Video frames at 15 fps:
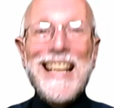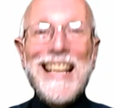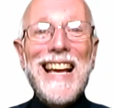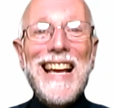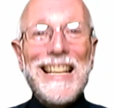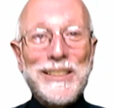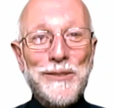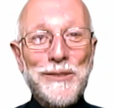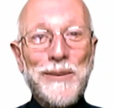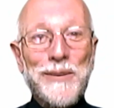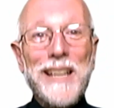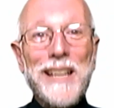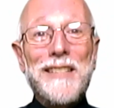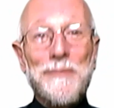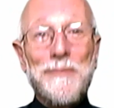it's a
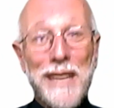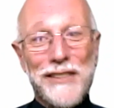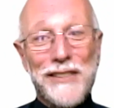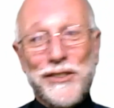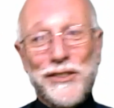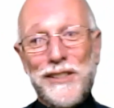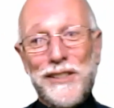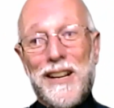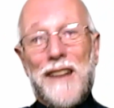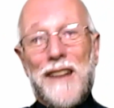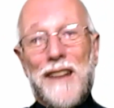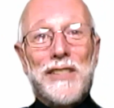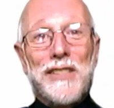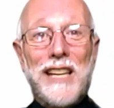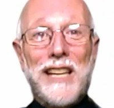way to make sure
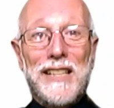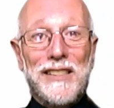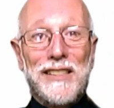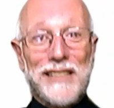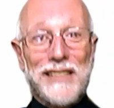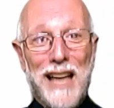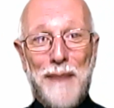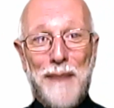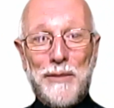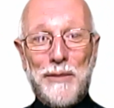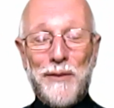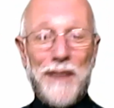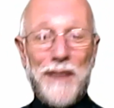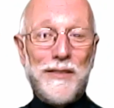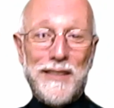conversations happen
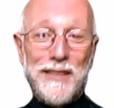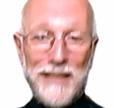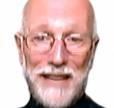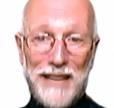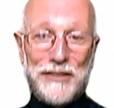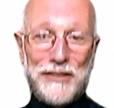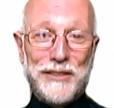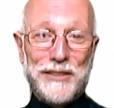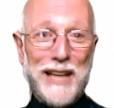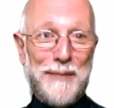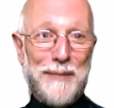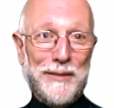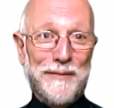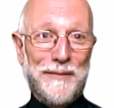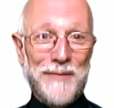rather than lectures
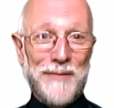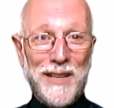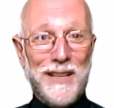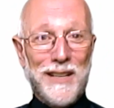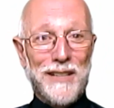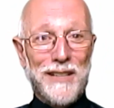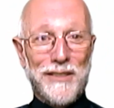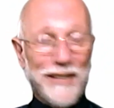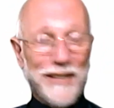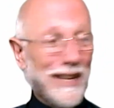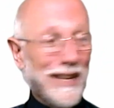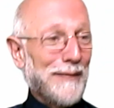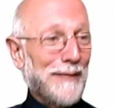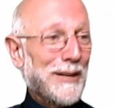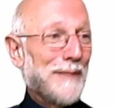happen. So again,
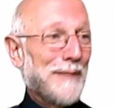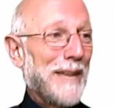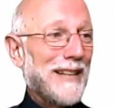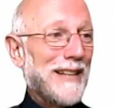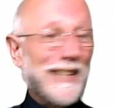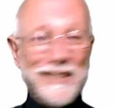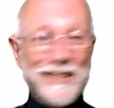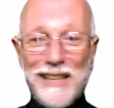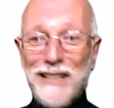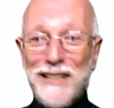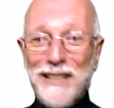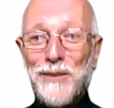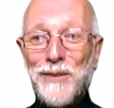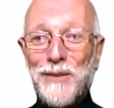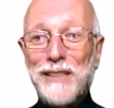I'm going to come back to that
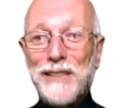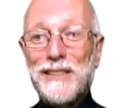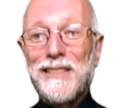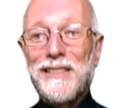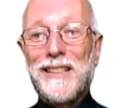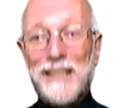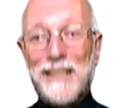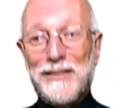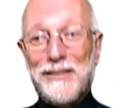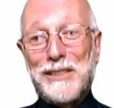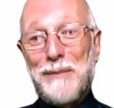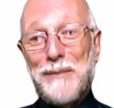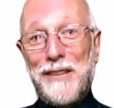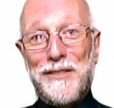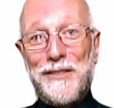second question and give us
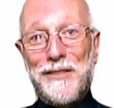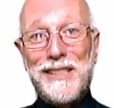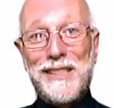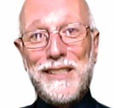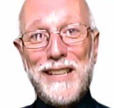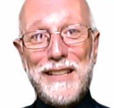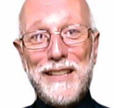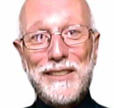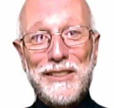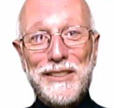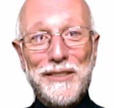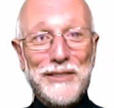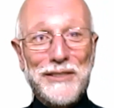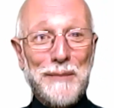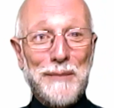about 30 seconds.
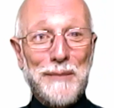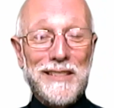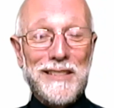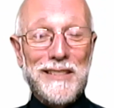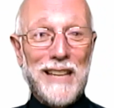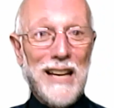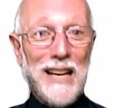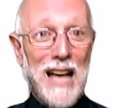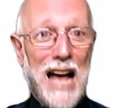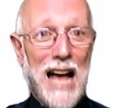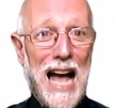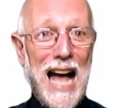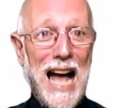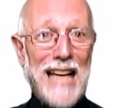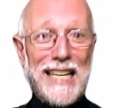So somebody can say,
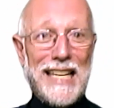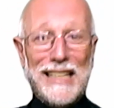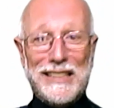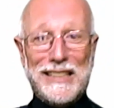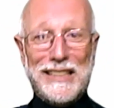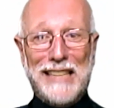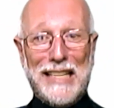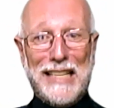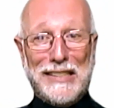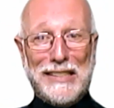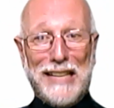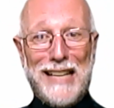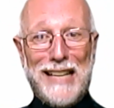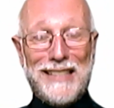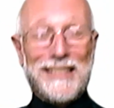I can't stand the
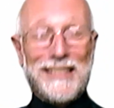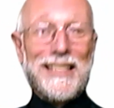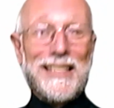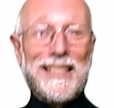silence.